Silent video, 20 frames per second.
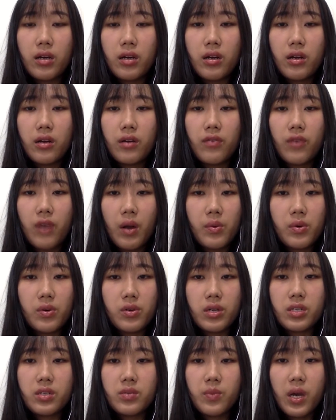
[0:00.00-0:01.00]

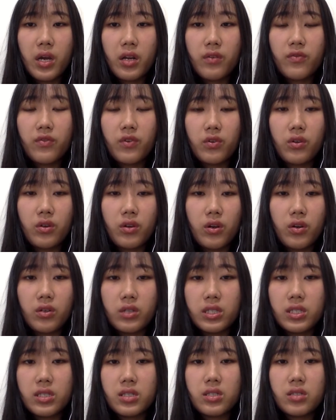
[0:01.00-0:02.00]
fiber is better for the
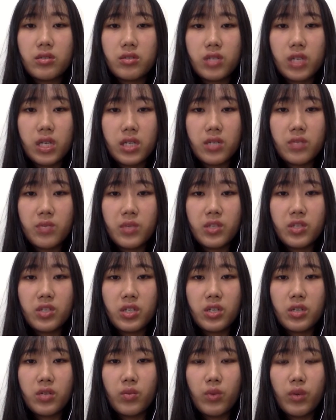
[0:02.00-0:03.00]
long-distance
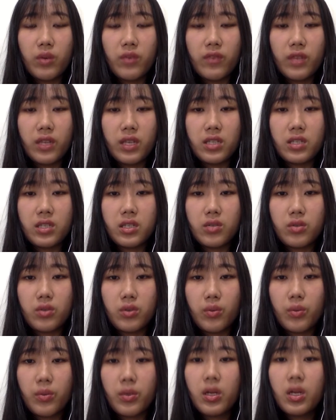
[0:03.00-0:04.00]
transmission with laser
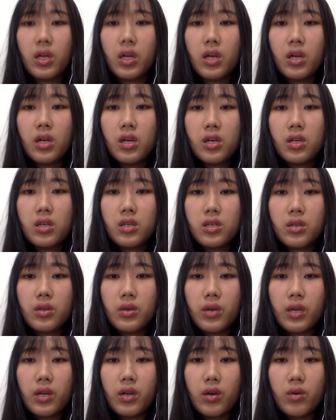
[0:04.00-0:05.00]
dope. So
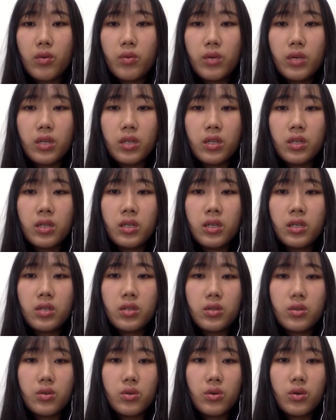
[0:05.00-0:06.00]
it opened
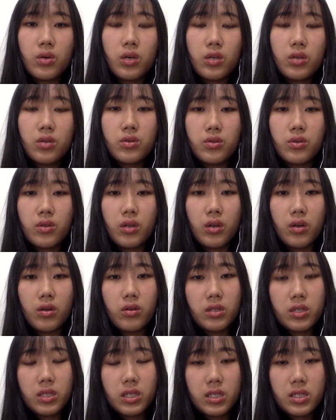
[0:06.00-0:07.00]
the door to the
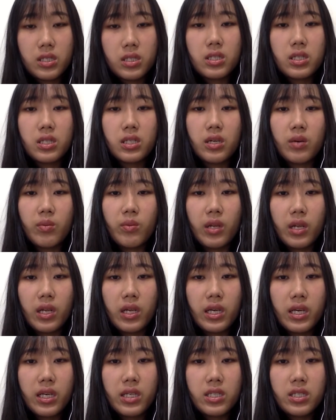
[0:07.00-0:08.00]
long-distance
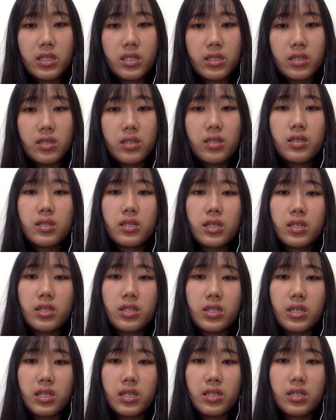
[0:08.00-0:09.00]
communication,
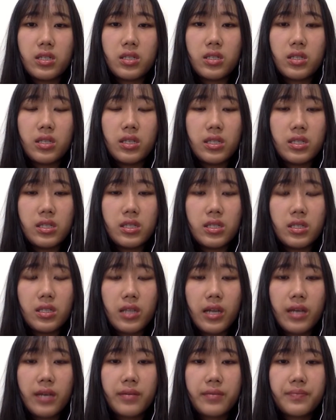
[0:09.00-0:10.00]
such as the internet.